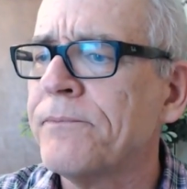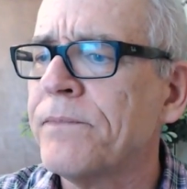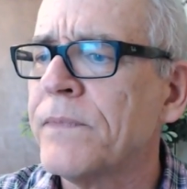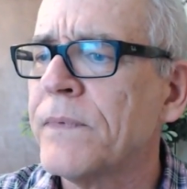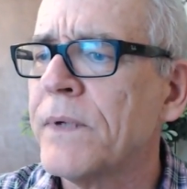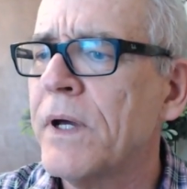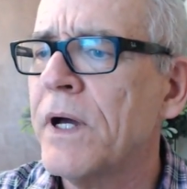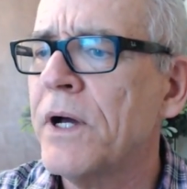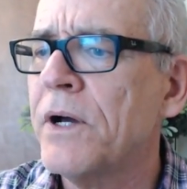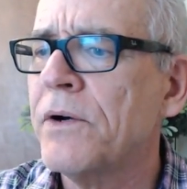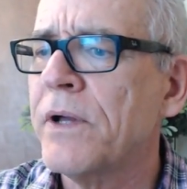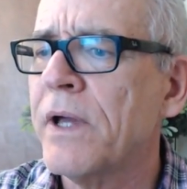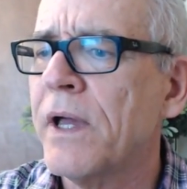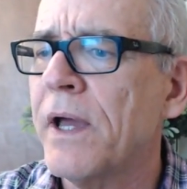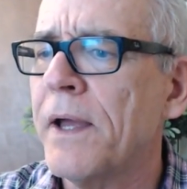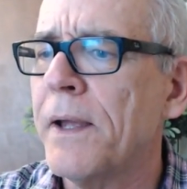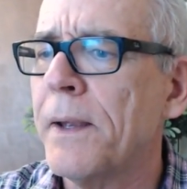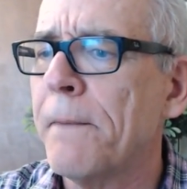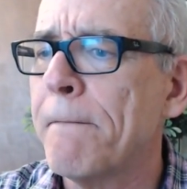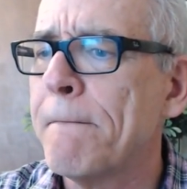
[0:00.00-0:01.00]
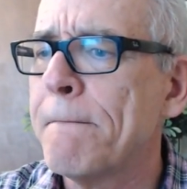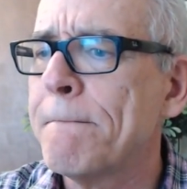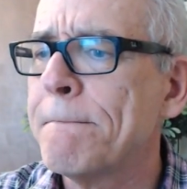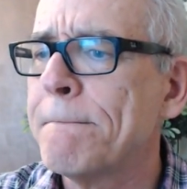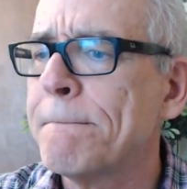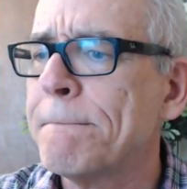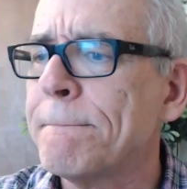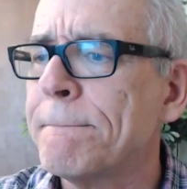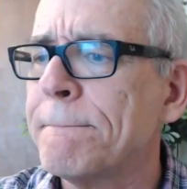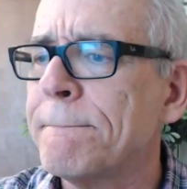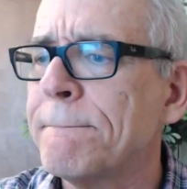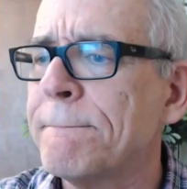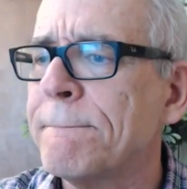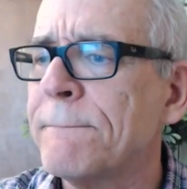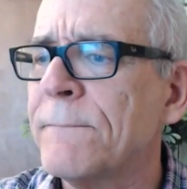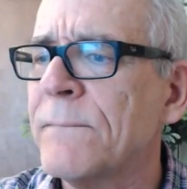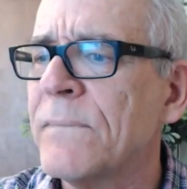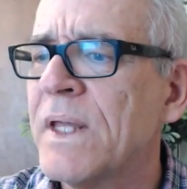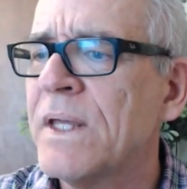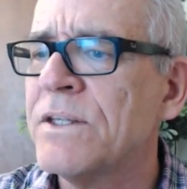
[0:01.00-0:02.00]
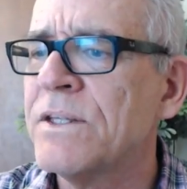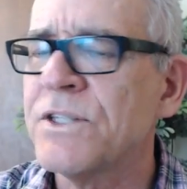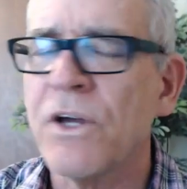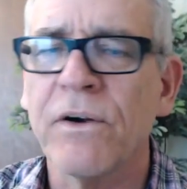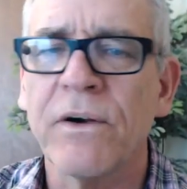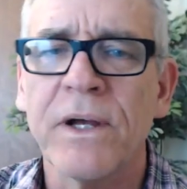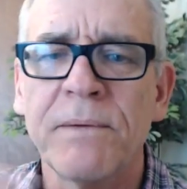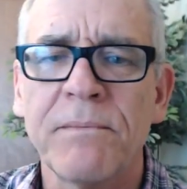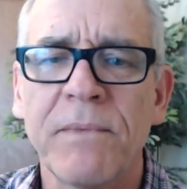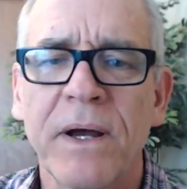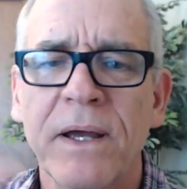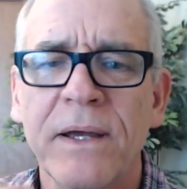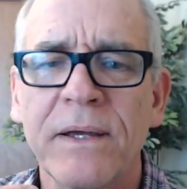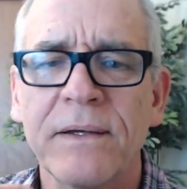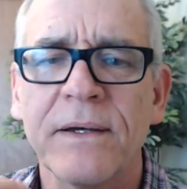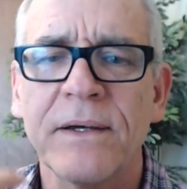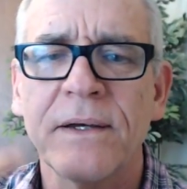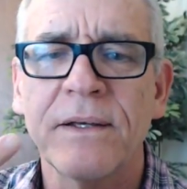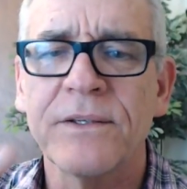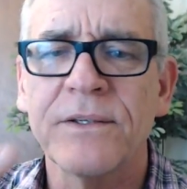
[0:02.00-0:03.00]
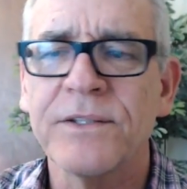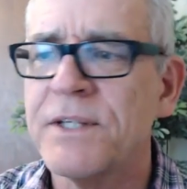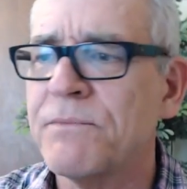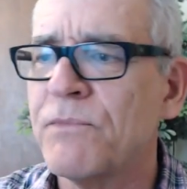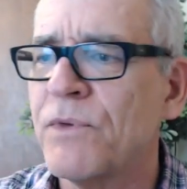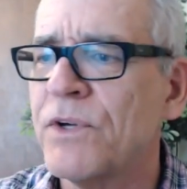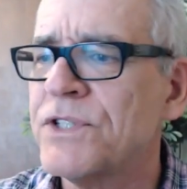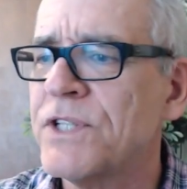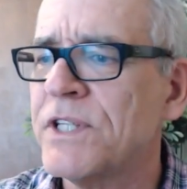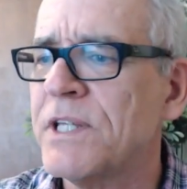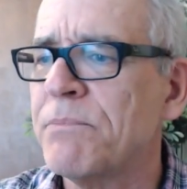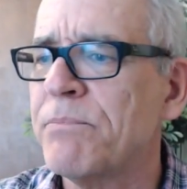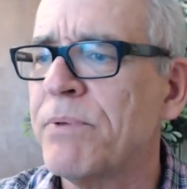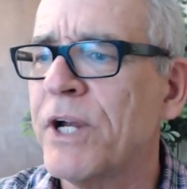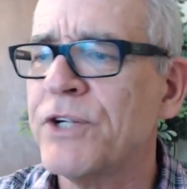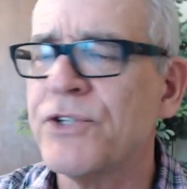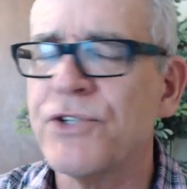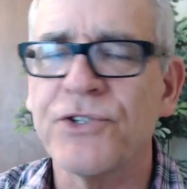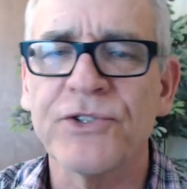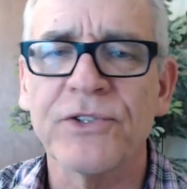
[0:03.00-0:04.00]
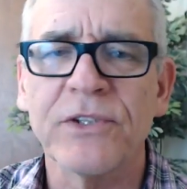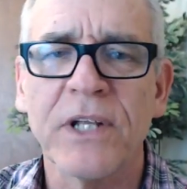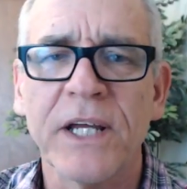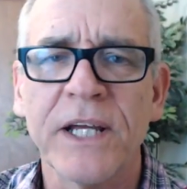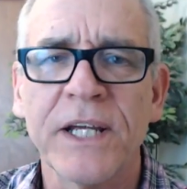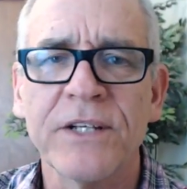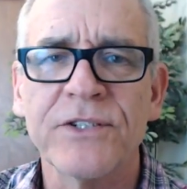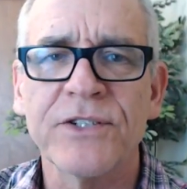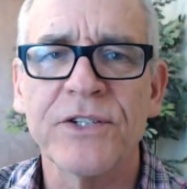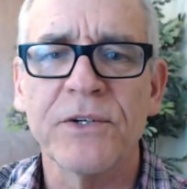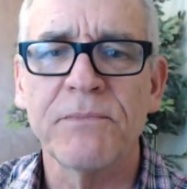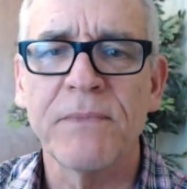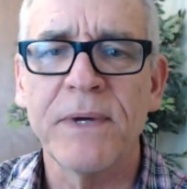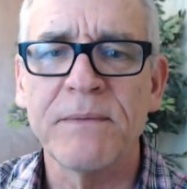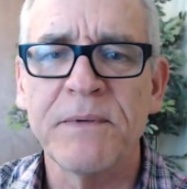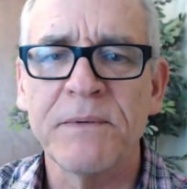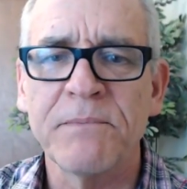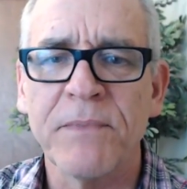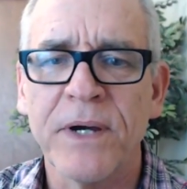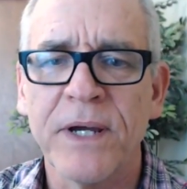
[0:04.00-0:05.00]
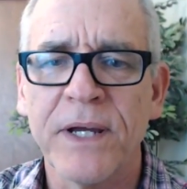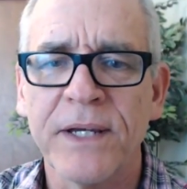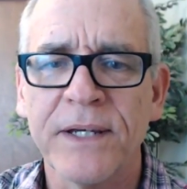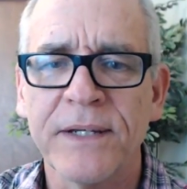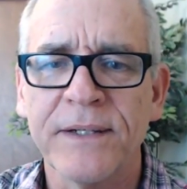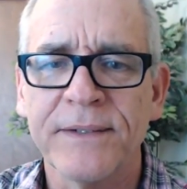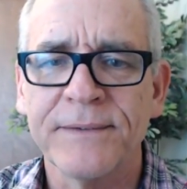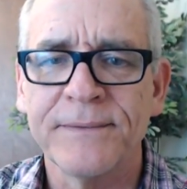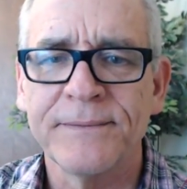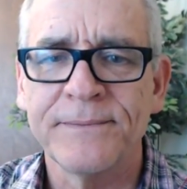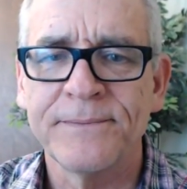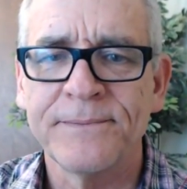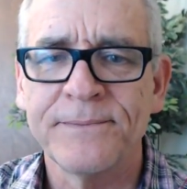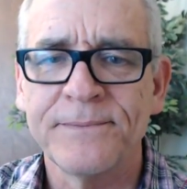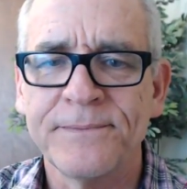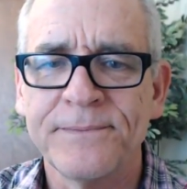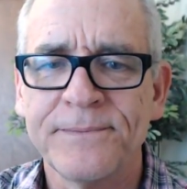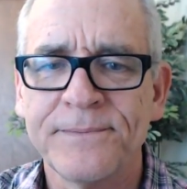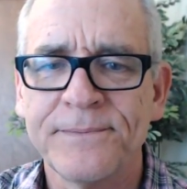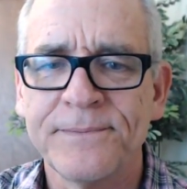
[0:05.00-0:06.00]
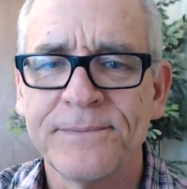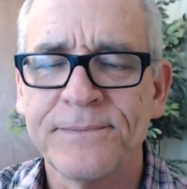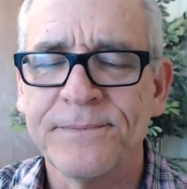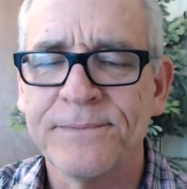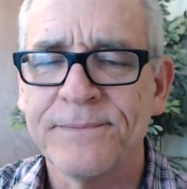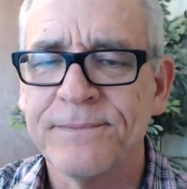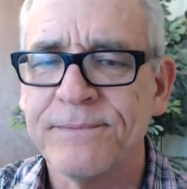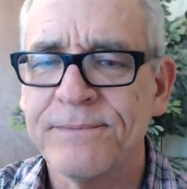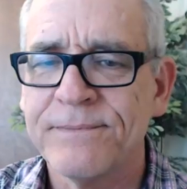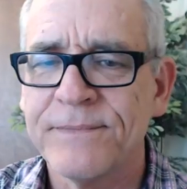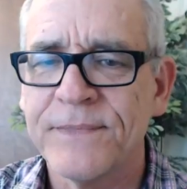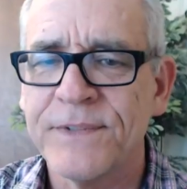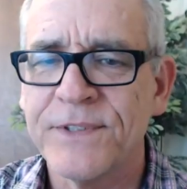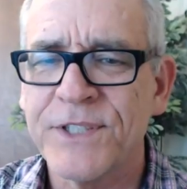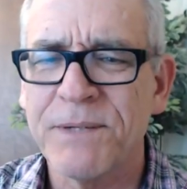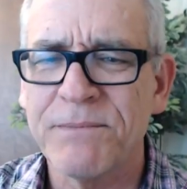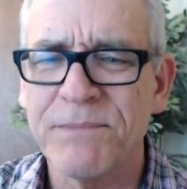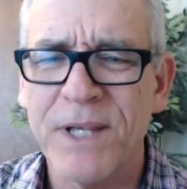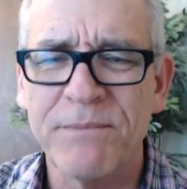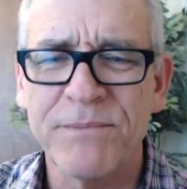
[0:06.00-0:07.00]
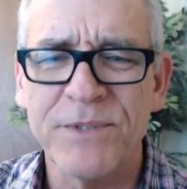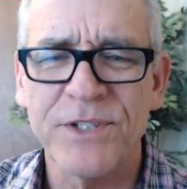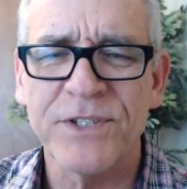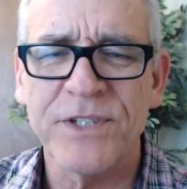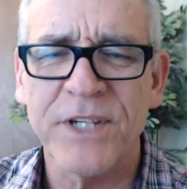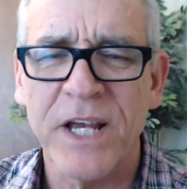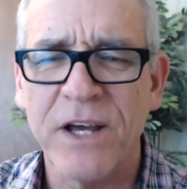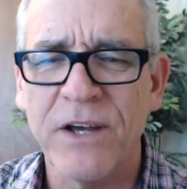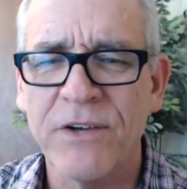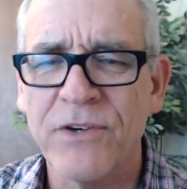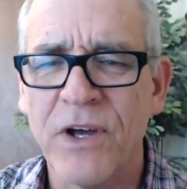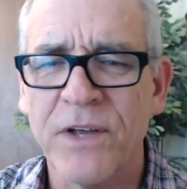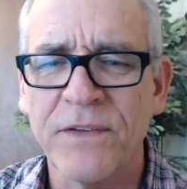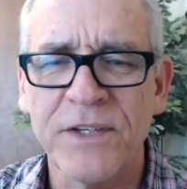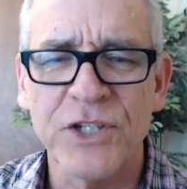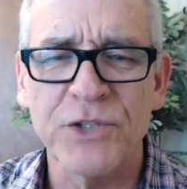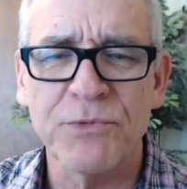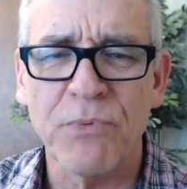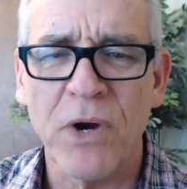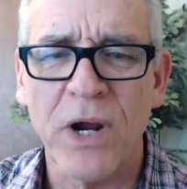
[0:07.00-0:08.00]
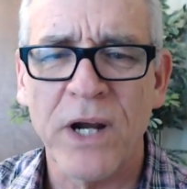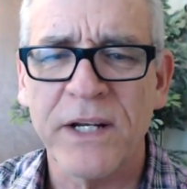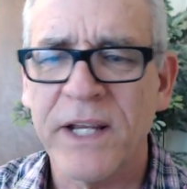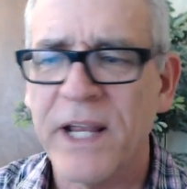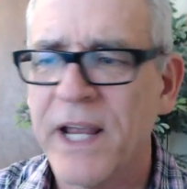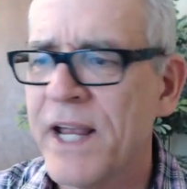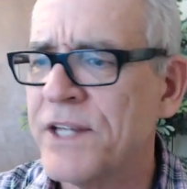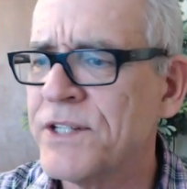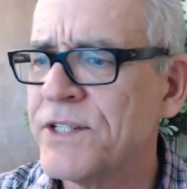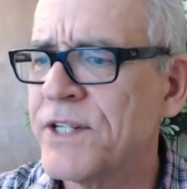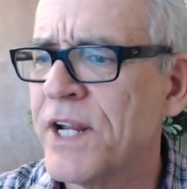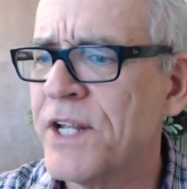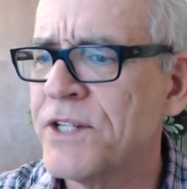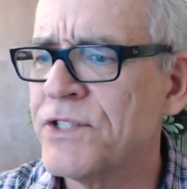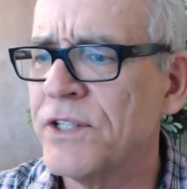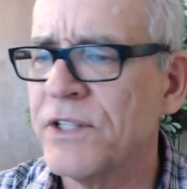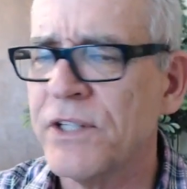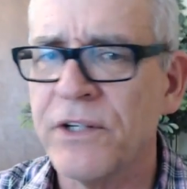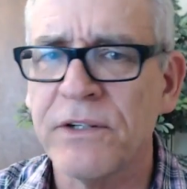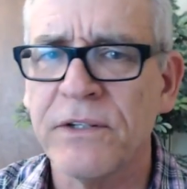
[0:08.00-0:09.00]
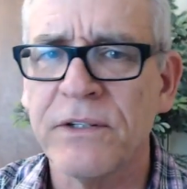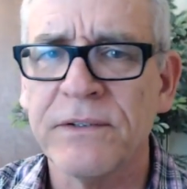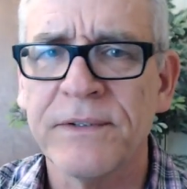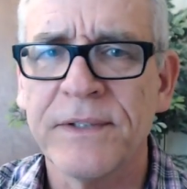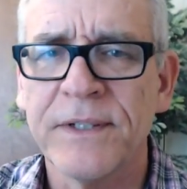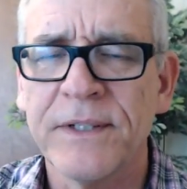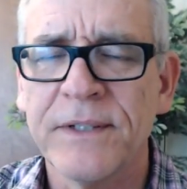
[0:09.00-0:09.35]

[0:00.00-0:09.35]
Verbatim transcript: Okay. So am I? Uh, someone said the picture's late, so maybe my. Sometimes the sound on these broadcasts gets a little